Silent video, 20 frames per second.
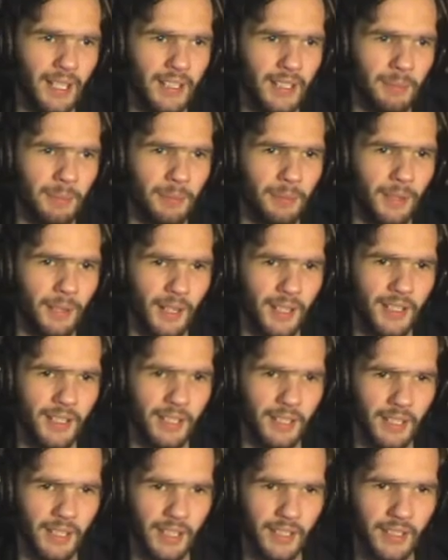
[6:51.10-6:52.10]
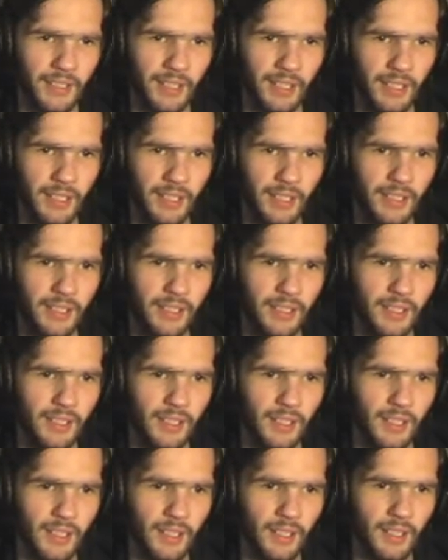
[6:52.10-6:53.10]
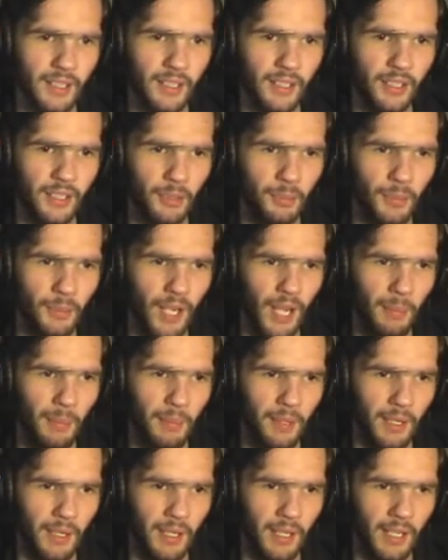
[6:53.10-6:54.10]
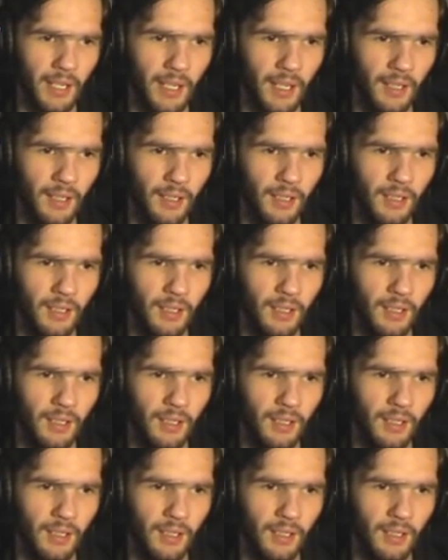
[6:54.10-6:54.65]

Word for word: depressing, isn't it? So what happened in here?